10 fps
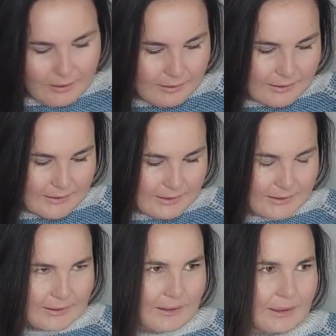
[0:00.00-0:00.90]
that's
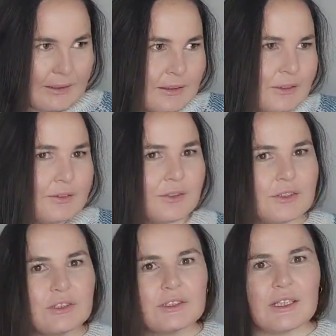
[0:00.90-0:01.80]
it. I don't know if I
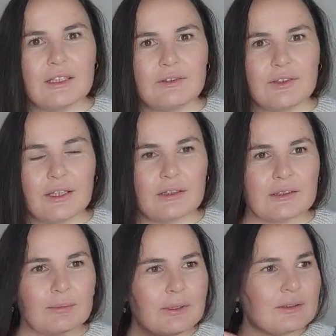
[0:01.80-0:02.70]
should say anything
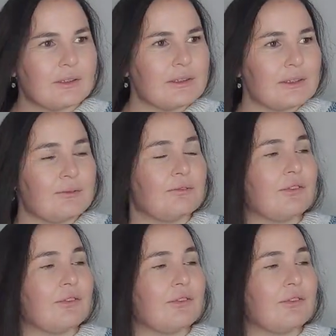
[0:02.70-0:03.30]
else about this. I'm